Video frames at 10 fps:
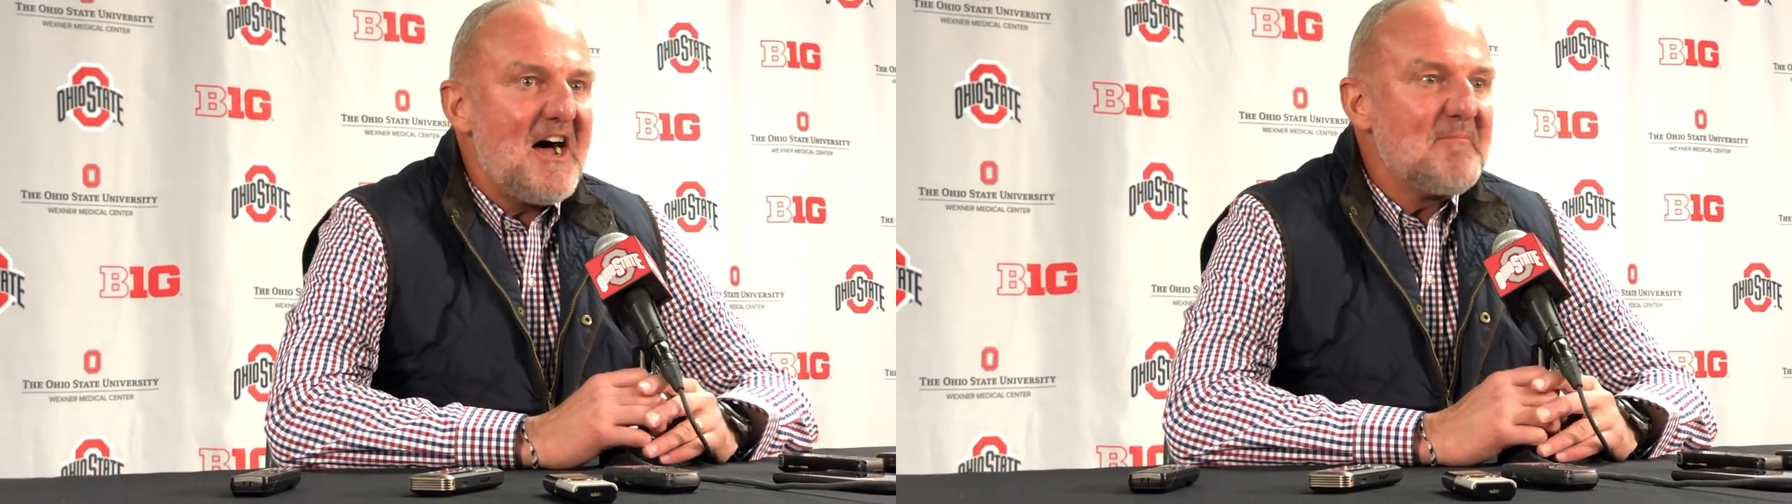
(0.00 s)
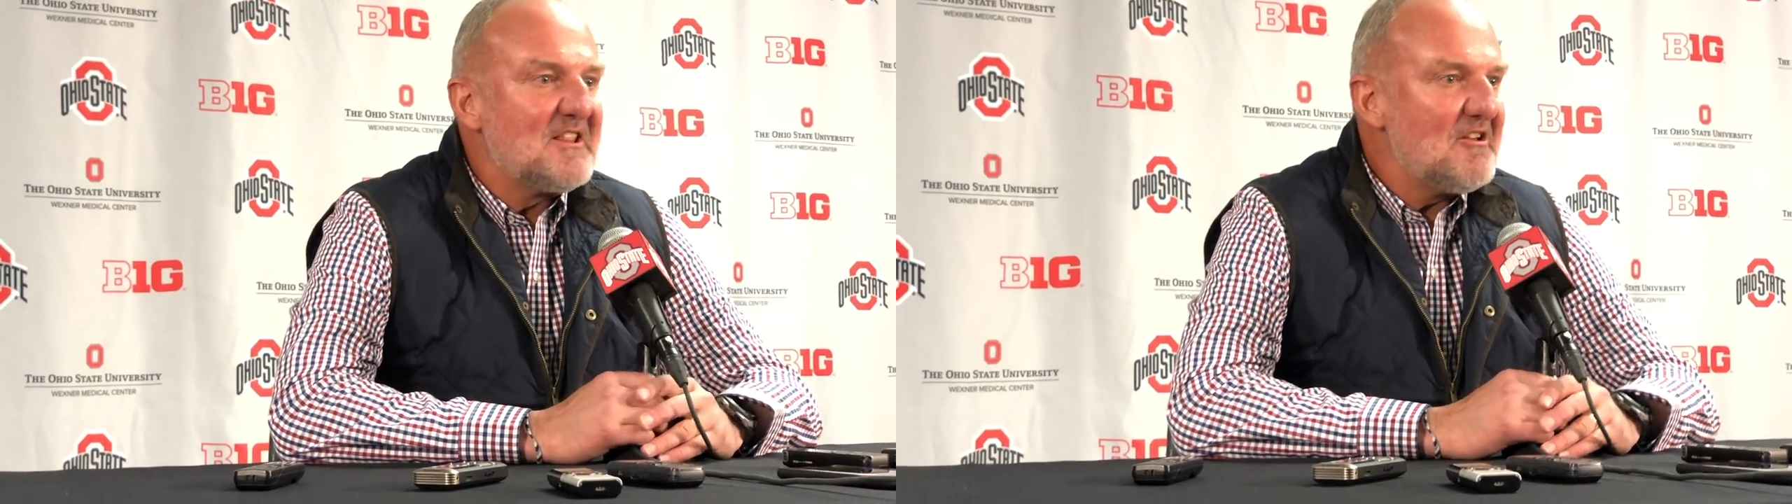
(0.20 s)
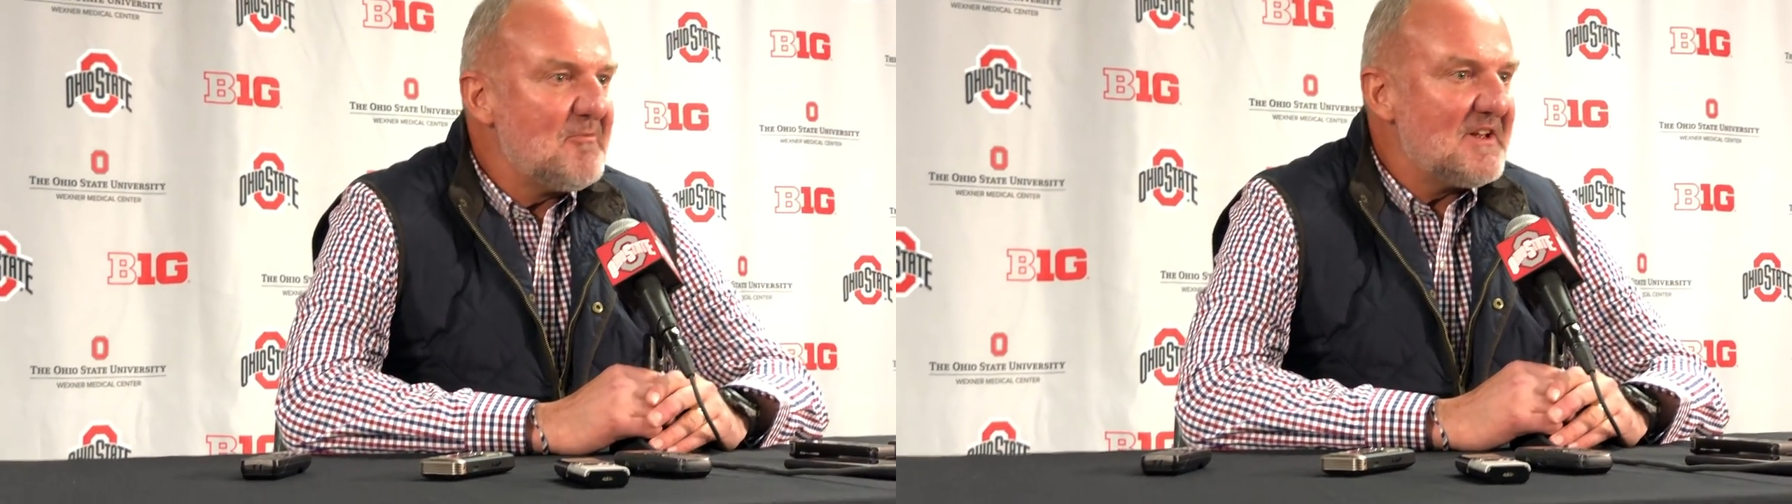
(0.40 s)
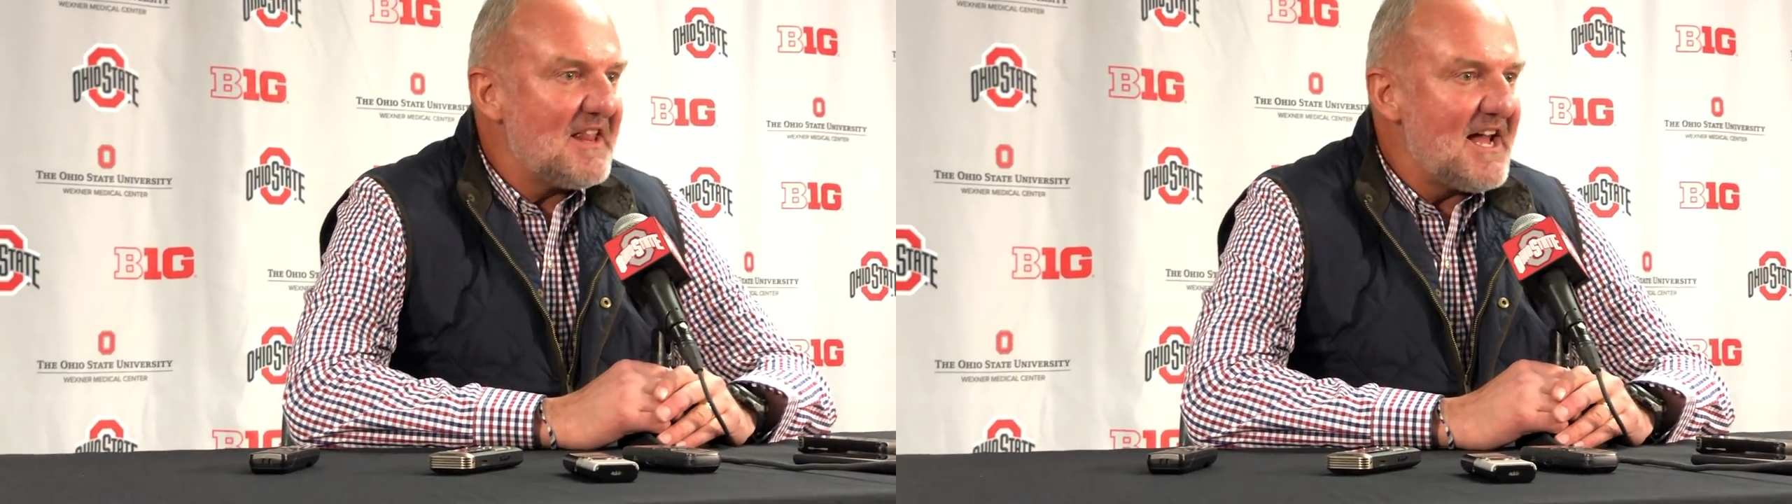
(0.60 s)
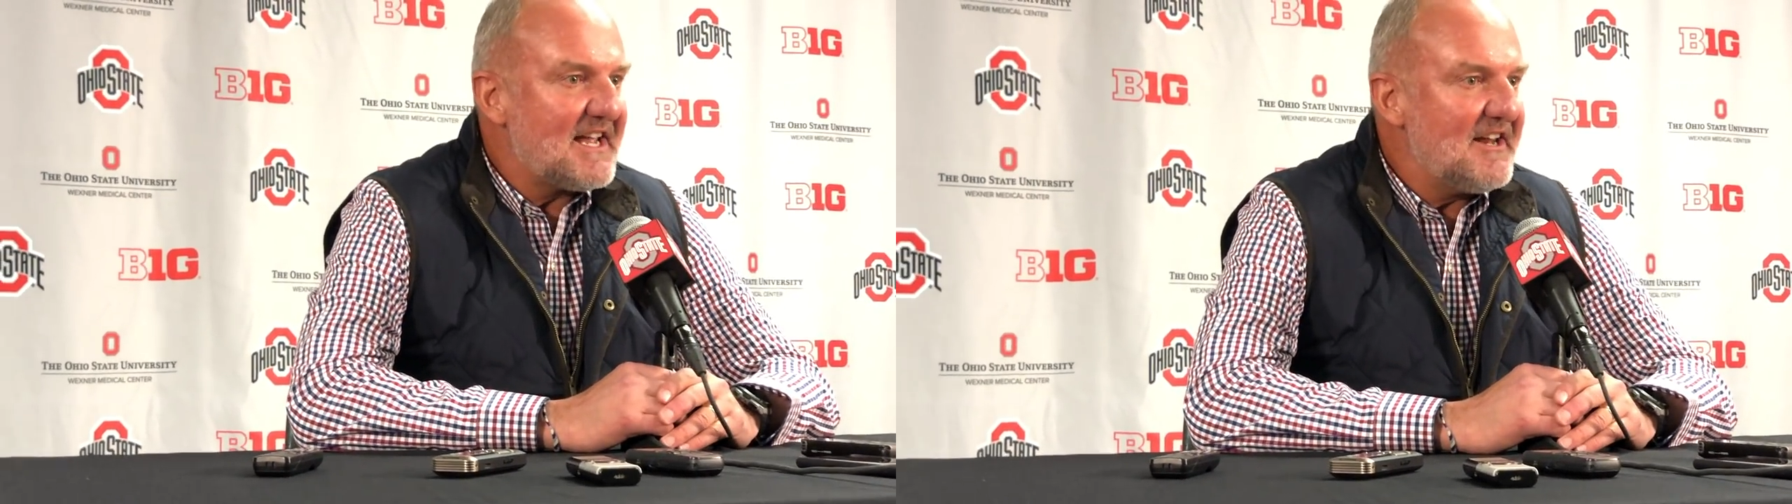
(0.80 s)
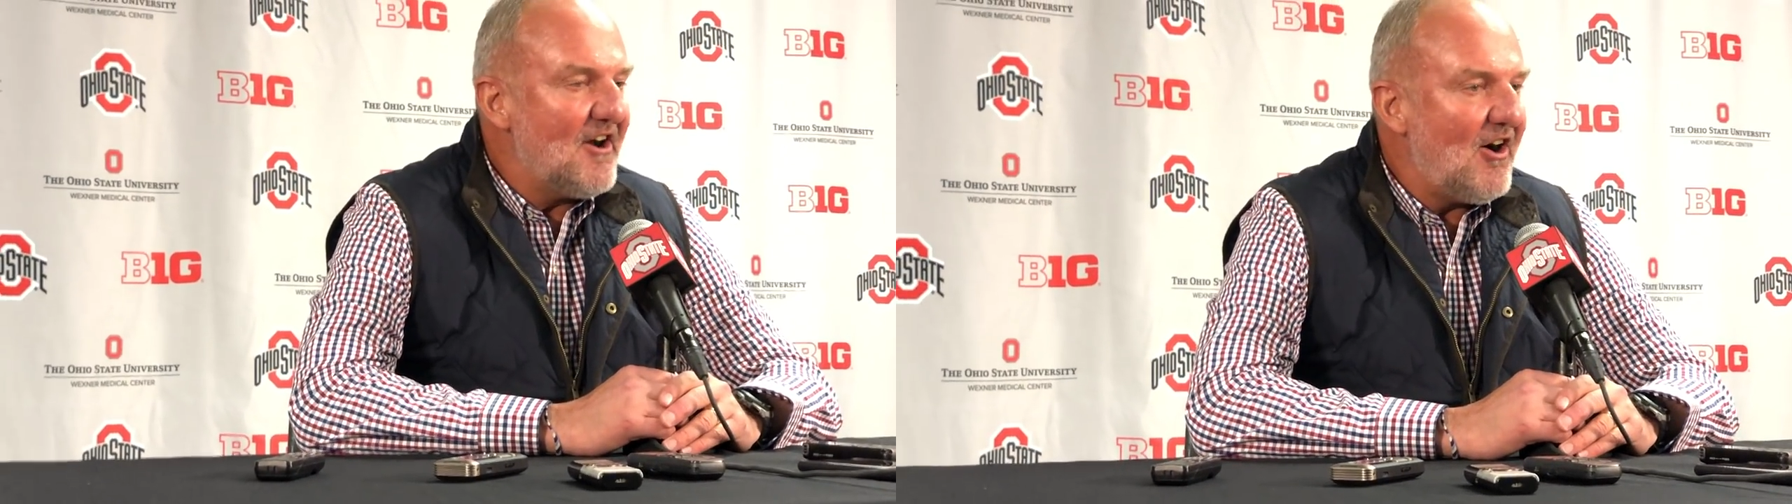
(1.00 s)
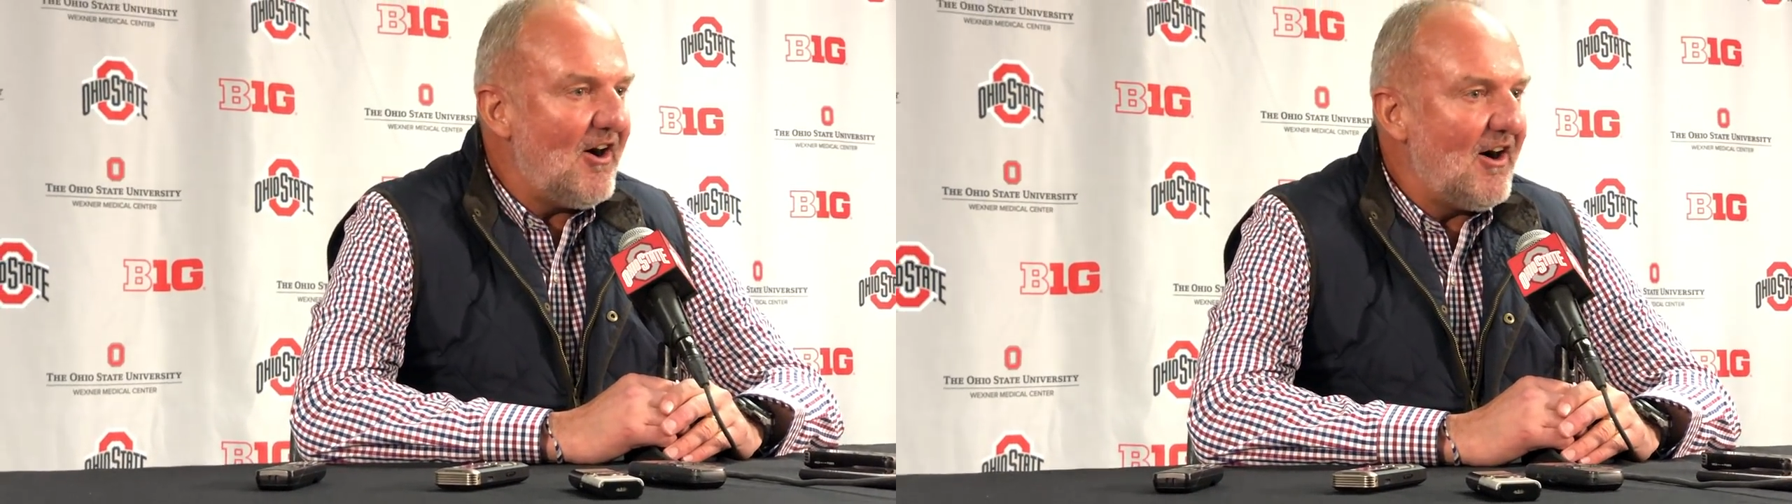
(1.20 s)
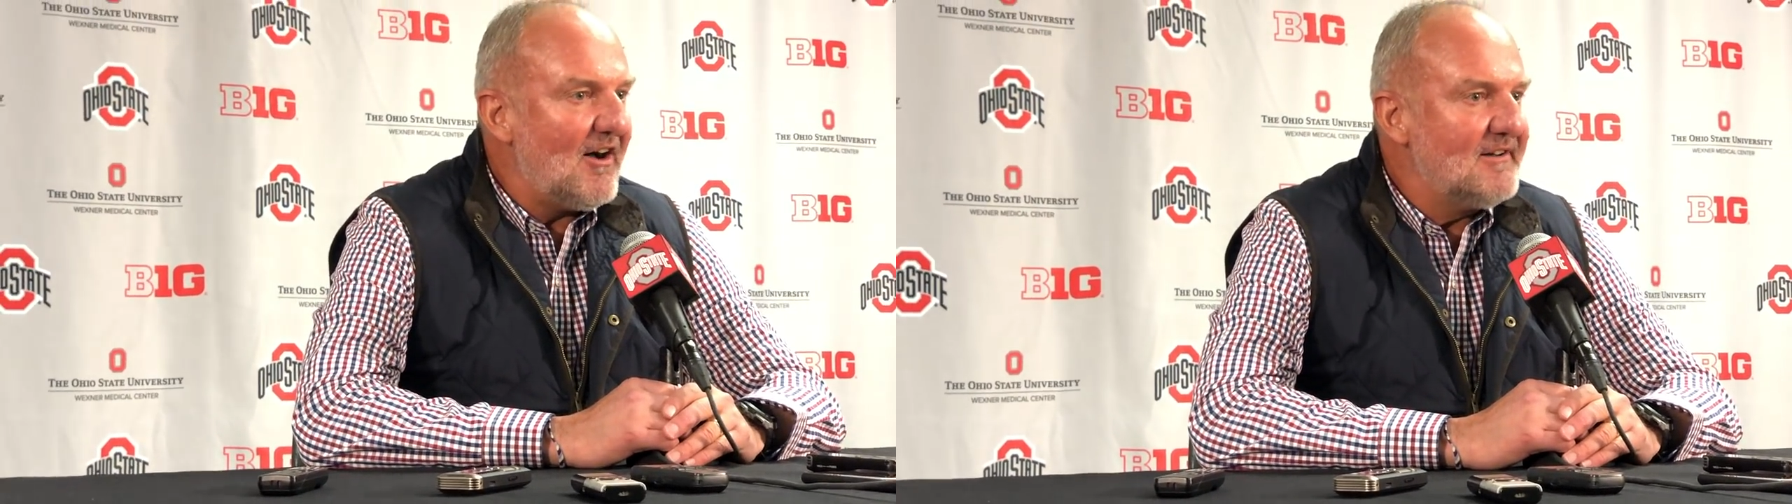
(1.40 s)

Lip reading: I'm a little bit like in awe.